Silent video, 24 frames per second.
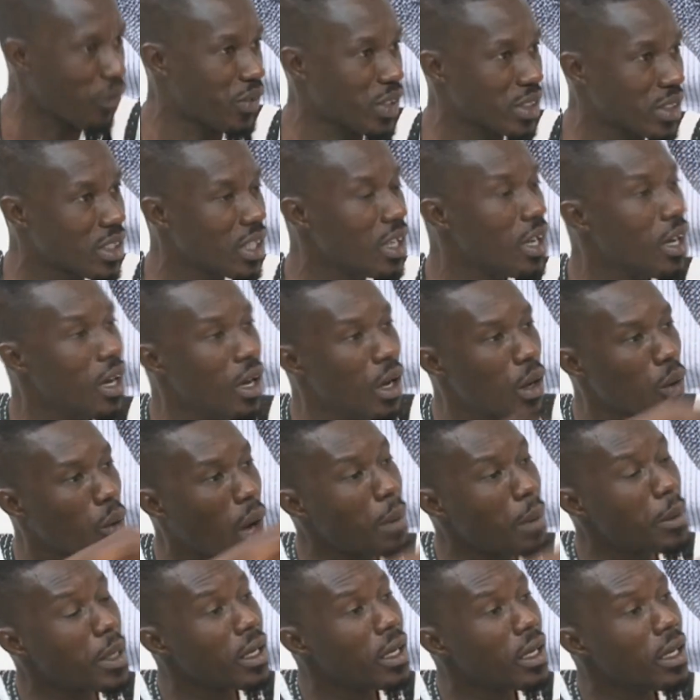
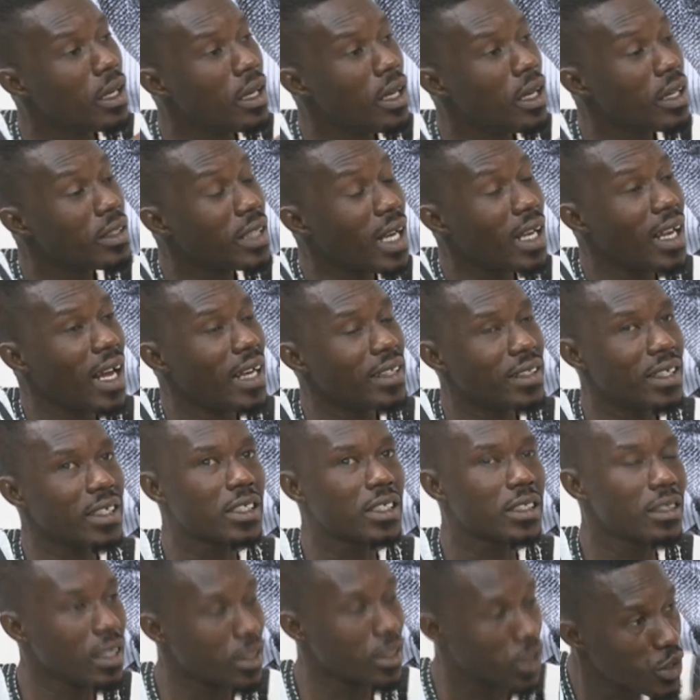Is it like
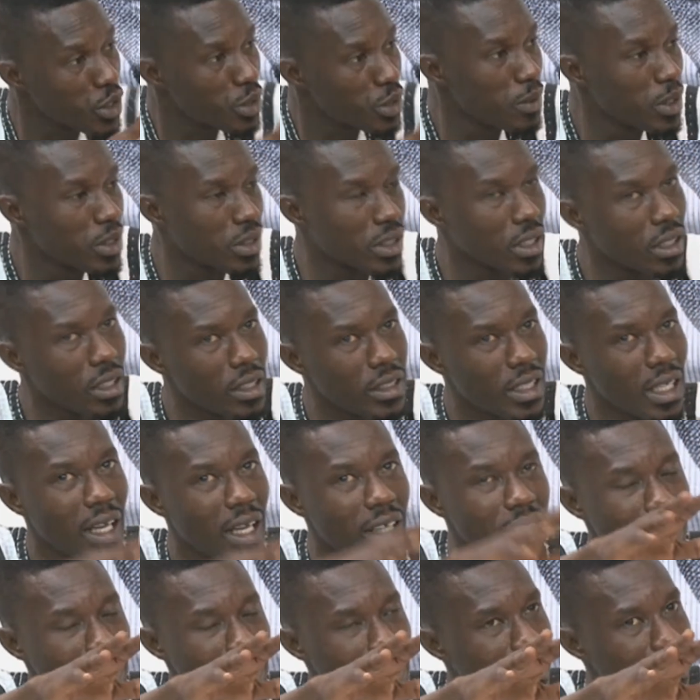this? Excuse me, is it
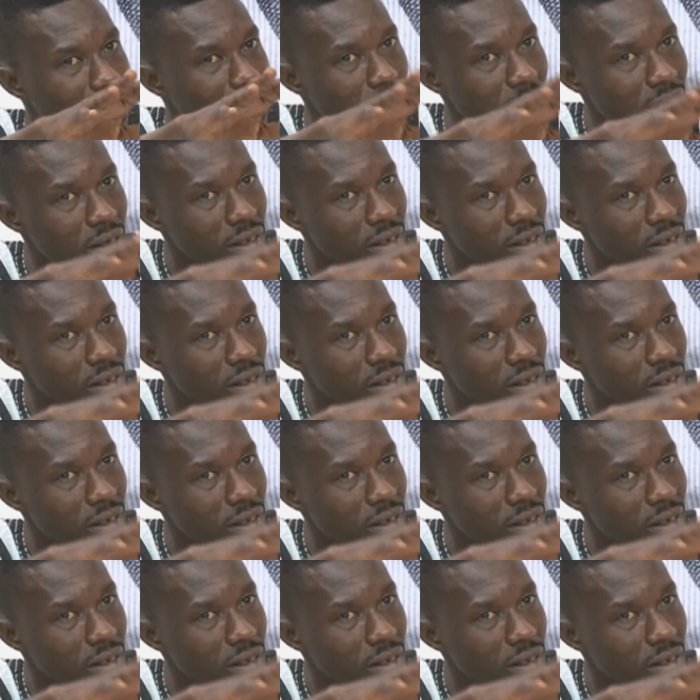like this?